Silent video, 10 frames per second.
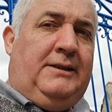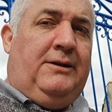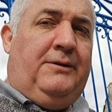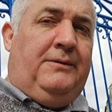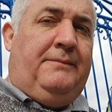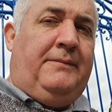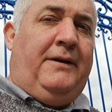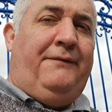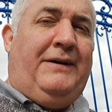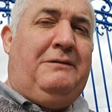So
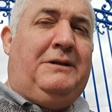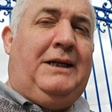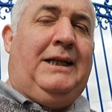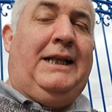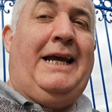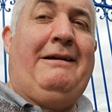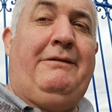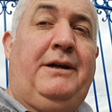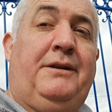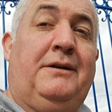I found a little
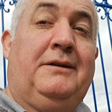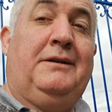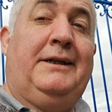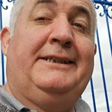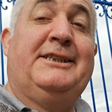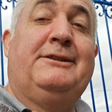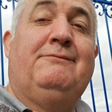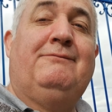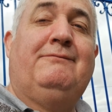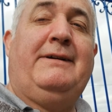area that is just
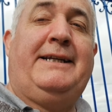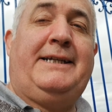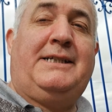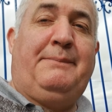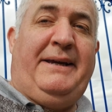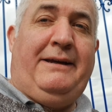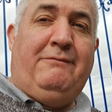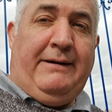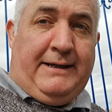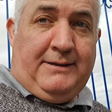ready to be
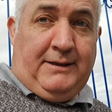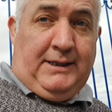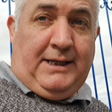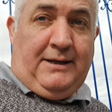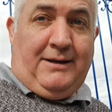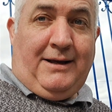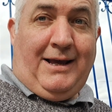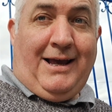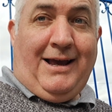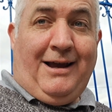rendered.
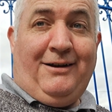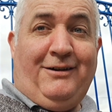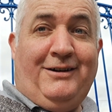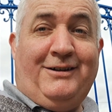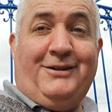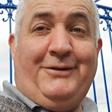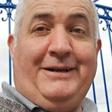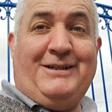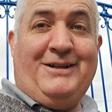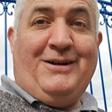And I'm going to do
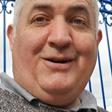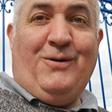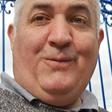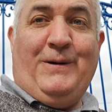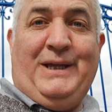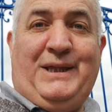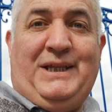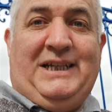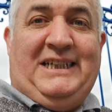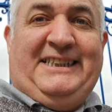it with
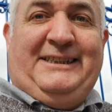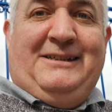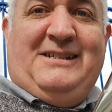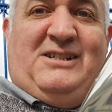this,